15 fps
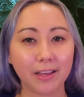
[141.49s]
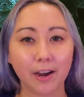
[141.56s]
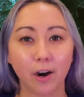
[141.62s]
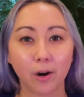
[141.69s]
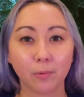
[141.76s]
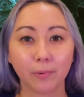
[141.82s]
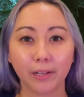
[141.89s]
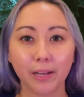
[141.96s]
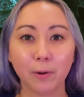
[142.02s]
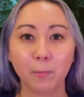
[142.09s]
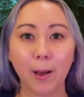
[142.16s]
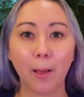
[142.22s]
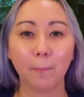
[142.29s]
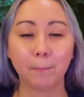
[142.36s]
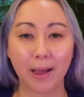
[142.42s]
They are really
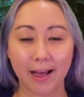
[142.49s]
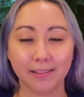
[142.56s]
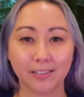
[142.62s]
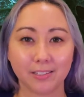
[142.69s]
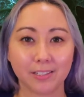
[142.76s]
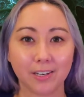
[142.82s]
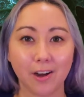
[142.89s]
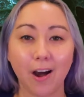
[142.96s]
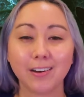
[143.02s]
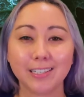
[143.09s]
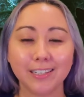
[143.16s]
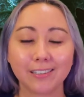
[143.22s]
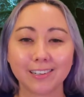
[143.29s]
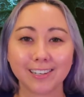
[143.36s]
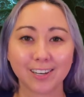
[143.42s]
well-balanced
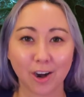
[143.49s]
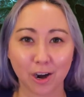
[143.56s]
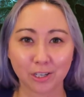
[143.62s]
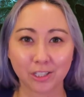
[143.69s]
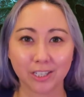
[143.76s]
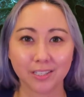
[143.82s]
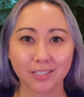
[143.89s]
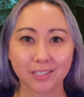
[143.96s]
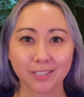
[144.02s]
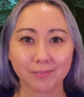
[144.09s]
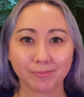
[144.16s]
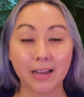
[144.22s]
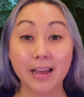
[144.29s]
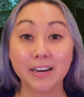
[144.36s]
cocktail concoctions.